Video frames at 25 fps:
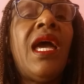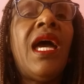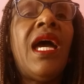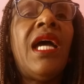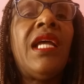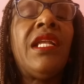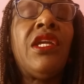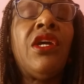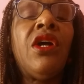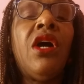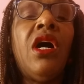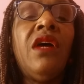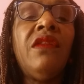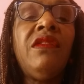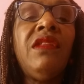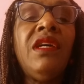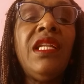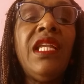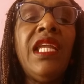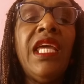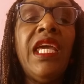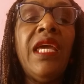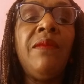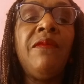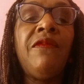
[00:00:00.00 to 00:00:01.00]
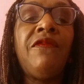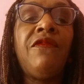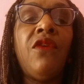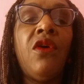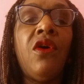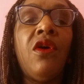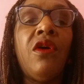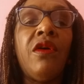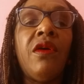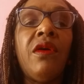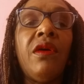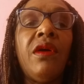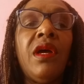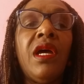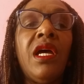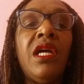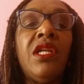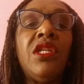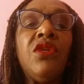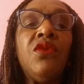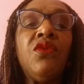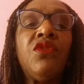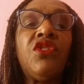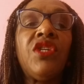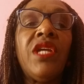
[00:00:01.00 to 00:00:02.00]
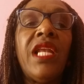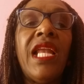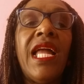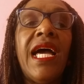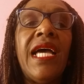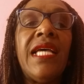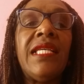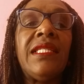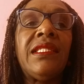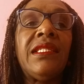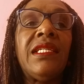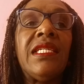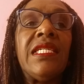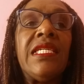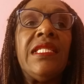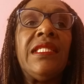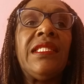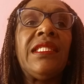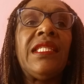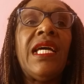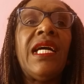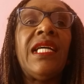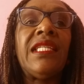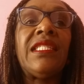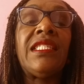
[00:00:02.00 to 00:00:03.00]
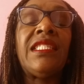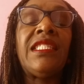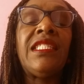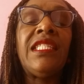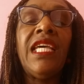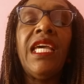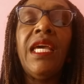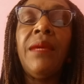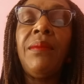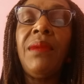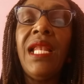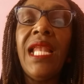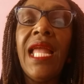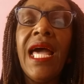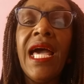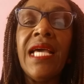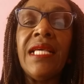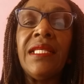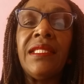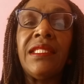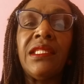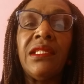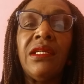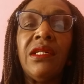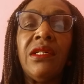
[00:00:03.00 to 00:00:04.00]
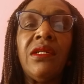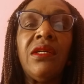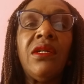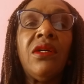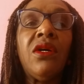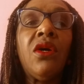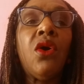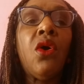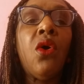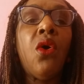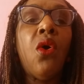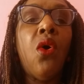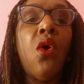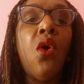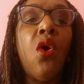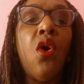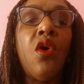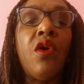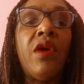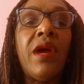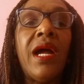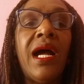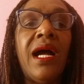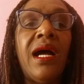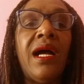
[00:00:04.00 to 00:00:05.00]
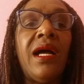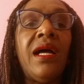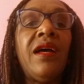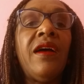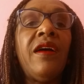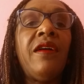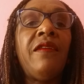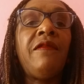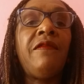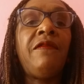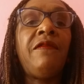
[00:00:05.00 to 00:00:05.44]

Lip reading: And the other name for a neutralizer is a stabilizer or a